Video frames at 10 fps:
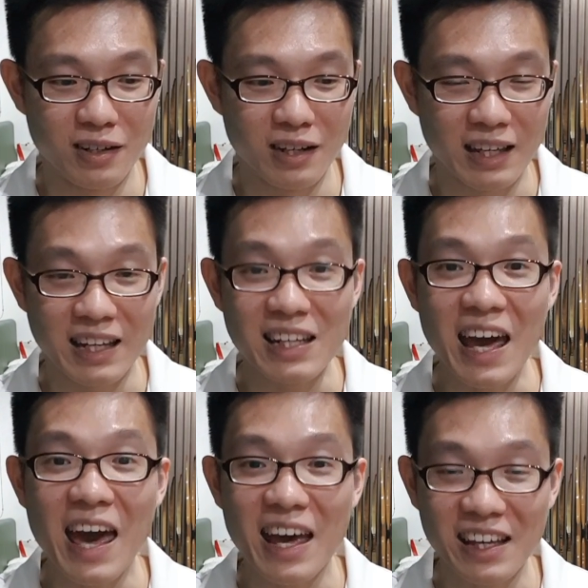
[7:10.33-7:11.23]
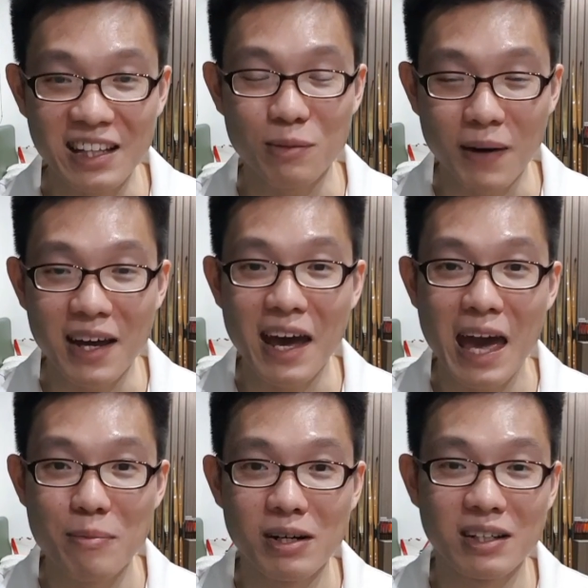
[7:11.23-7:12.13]
Like getting hit by a
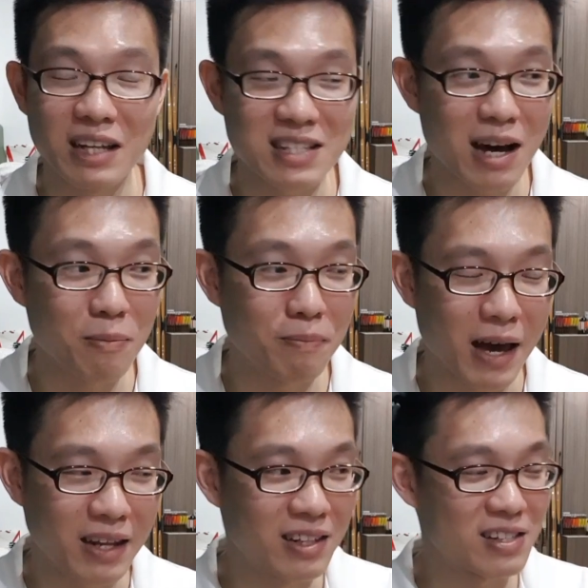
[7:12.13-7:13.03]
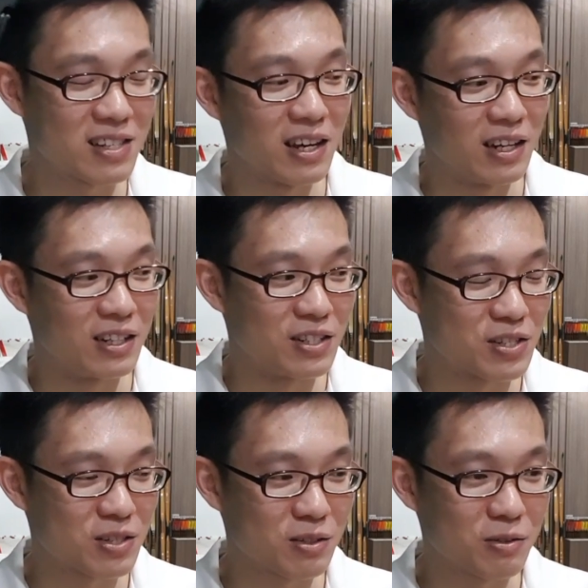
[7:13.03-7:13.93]
hammer. That's how bad it is.
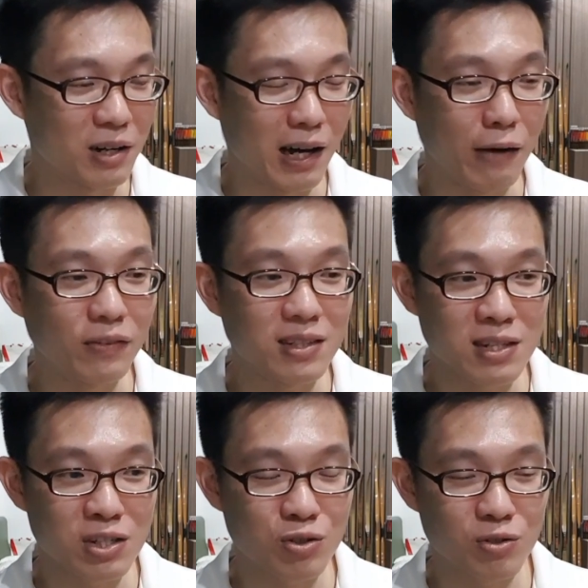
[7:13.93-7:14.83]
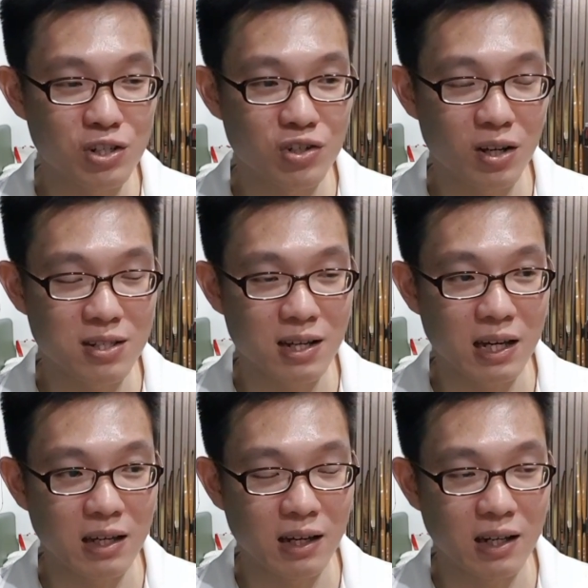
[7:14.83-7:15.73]
So after just 3 shots,
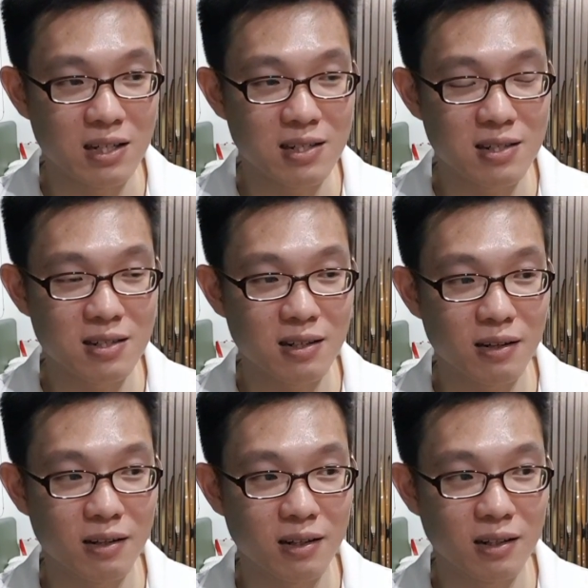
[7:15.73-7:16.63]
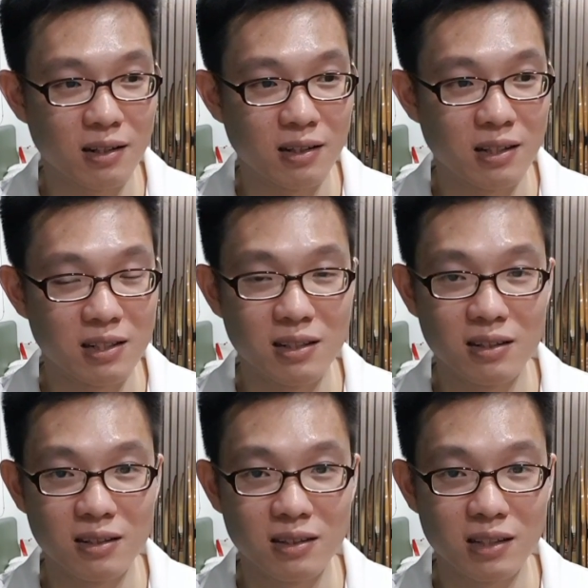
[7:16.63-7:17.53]
I just
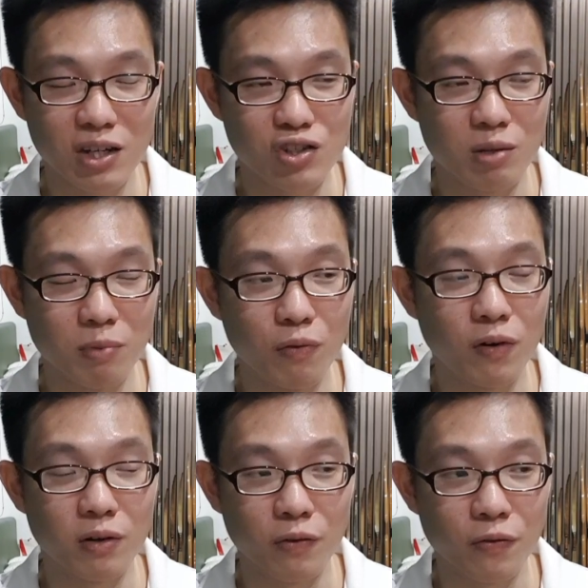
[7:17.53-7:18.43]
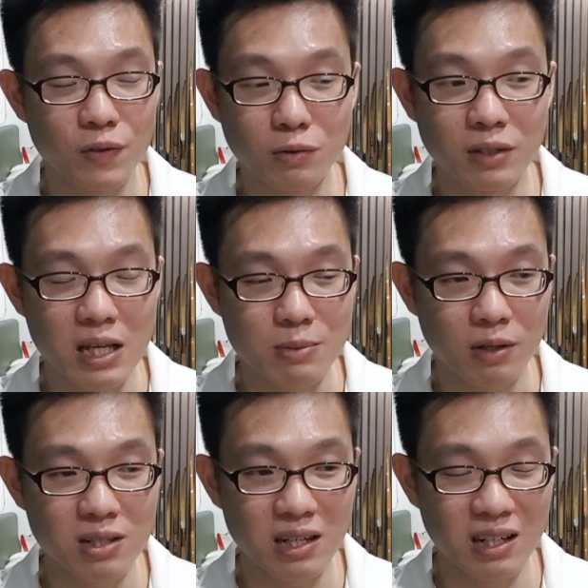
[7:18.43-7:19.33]
didn't touch the bow for a few days
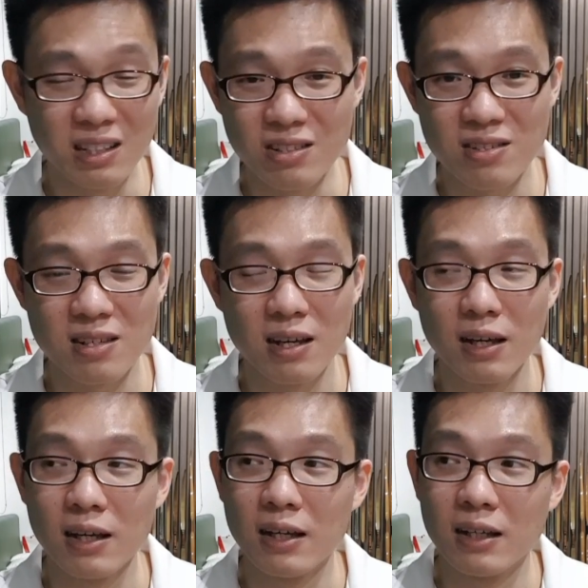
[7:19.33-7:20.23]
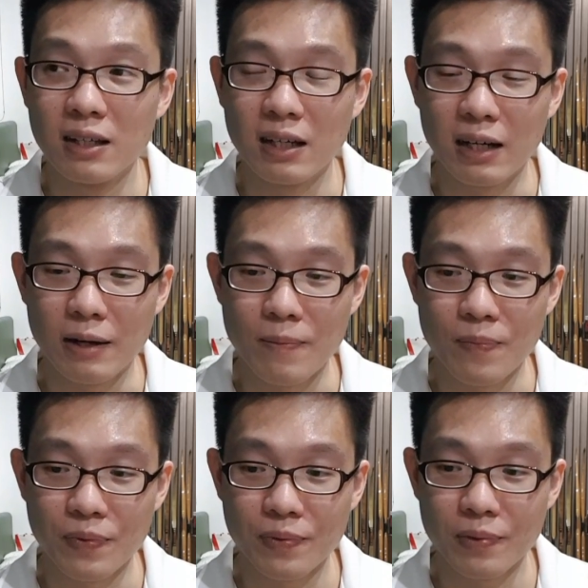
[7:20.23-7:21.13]
because it hurts.
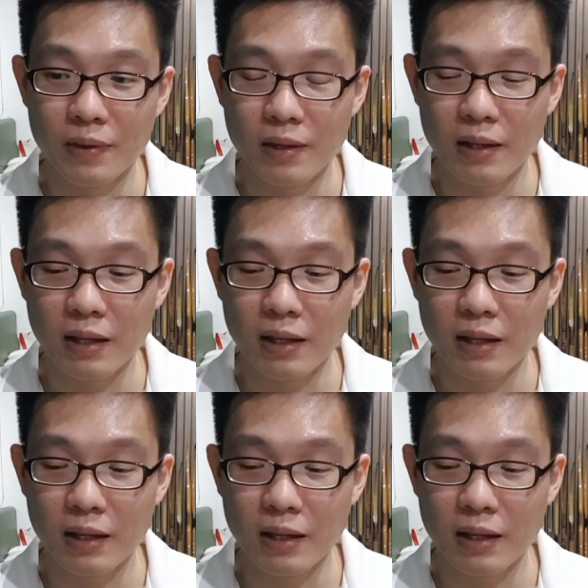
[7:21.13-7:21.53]
And